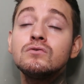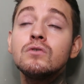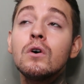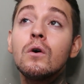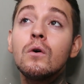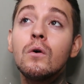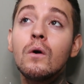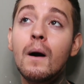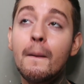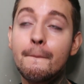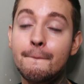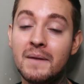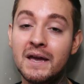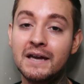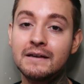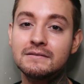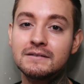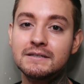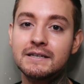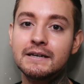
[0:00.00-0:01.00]
so
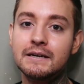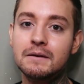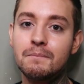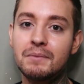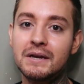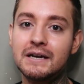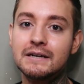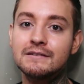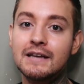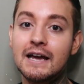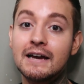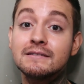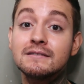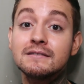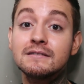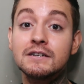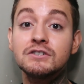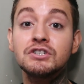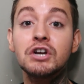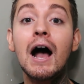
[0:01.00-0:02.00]
amazing because it has
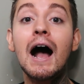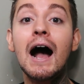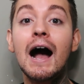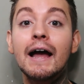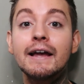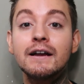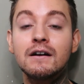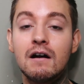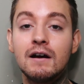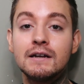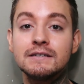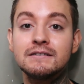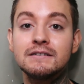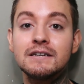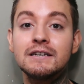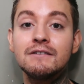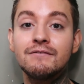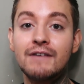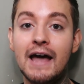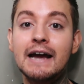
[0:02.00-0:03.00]
such a high
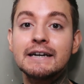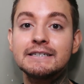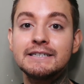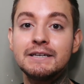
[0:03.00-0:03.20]
content of